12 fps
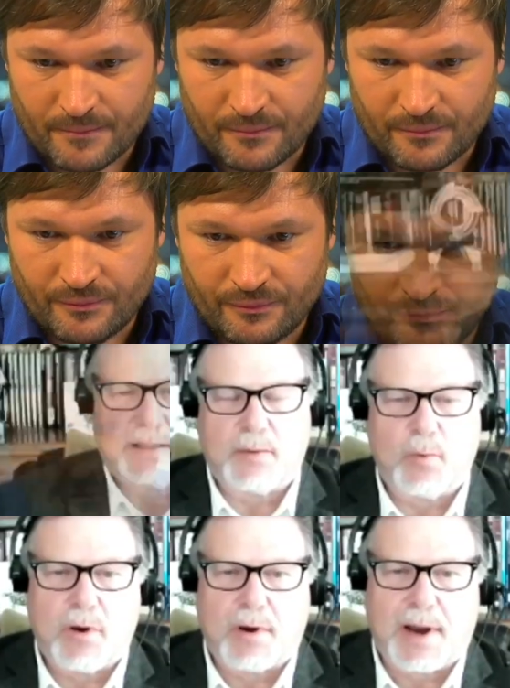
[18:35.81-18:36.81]

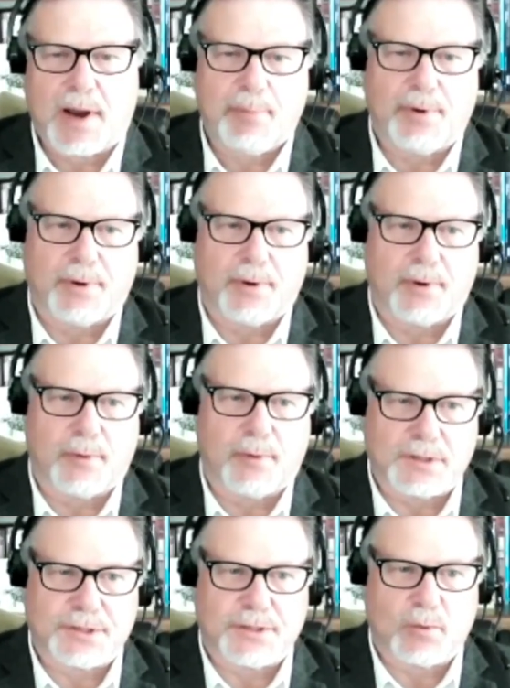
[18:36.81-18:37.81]
Basically, what happened
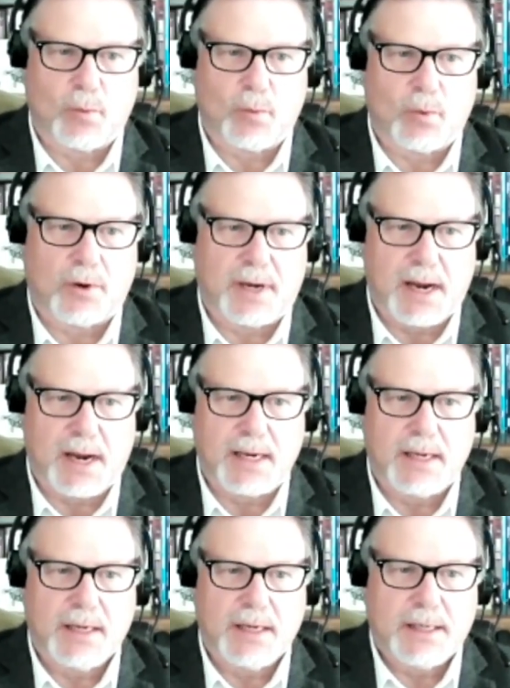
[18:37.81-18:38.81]
was that one
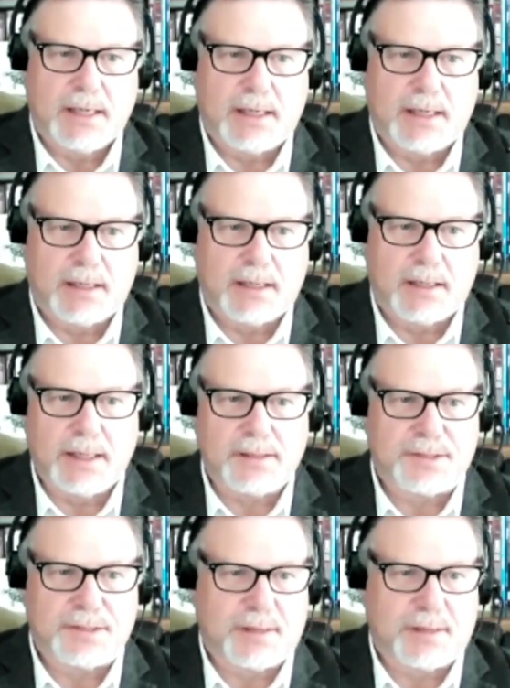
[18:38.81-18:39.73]
day in